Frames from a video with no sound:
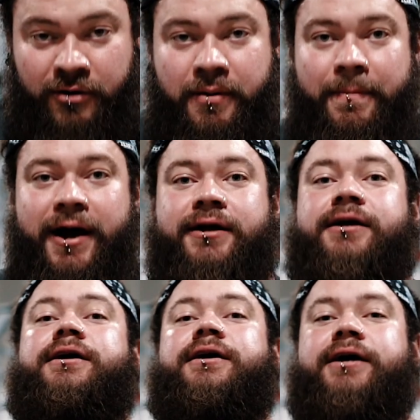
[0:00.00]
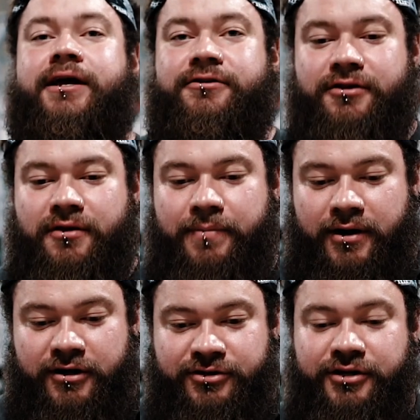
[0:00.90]
upper back into the
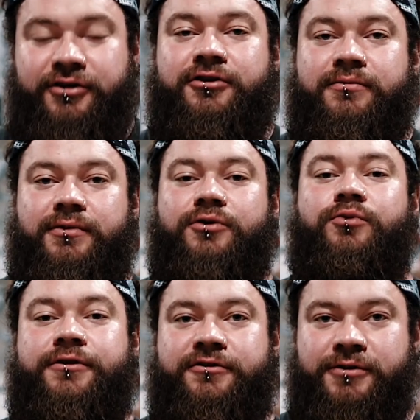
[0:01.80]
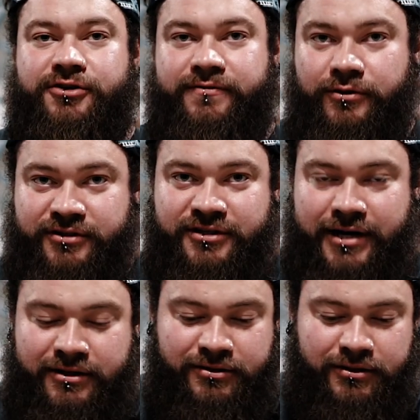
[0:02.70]
bar so you can come with as much force and
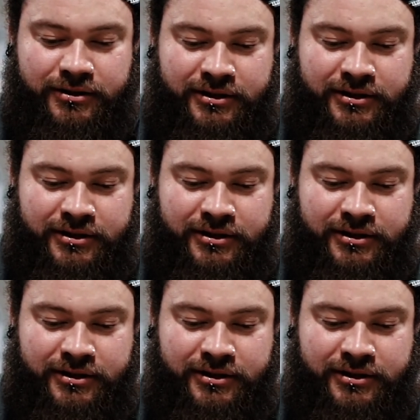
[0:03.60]
stand tall at the